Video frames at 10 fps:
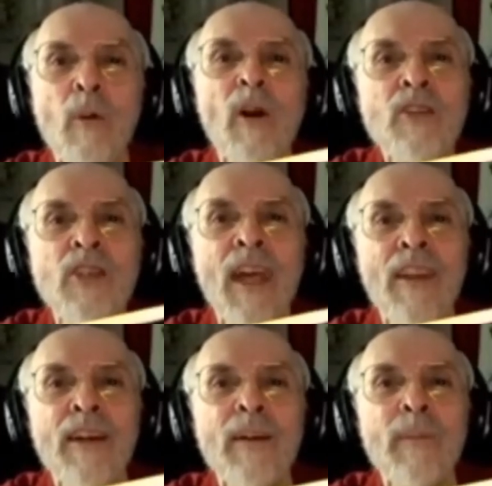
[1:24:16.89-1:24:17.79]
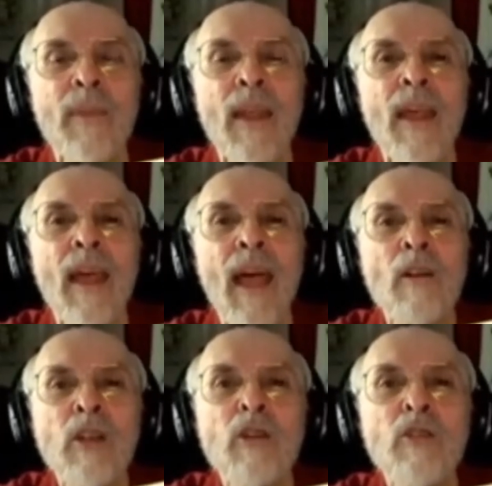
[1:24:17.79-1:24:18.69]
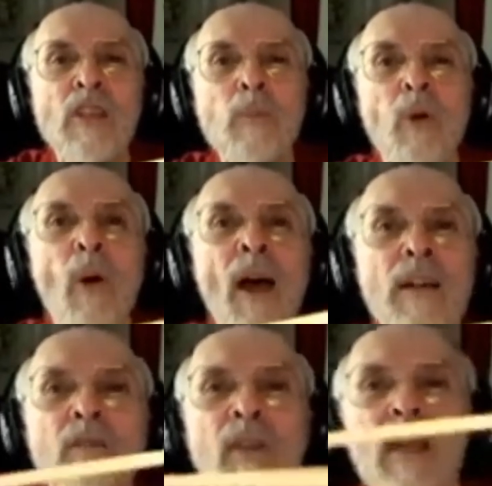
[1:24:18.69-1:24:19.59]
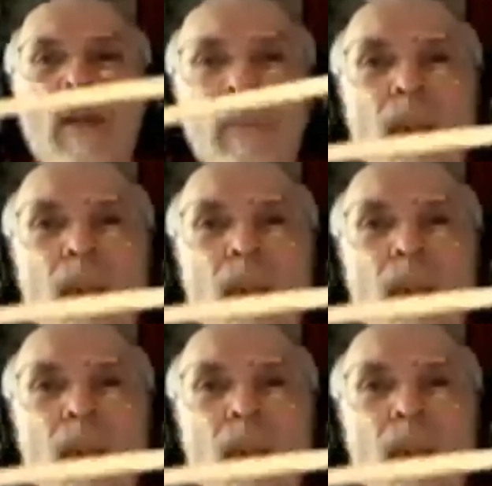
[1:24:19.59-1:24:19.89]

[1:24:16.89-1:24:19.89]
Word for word: worked together, how to use this proactively.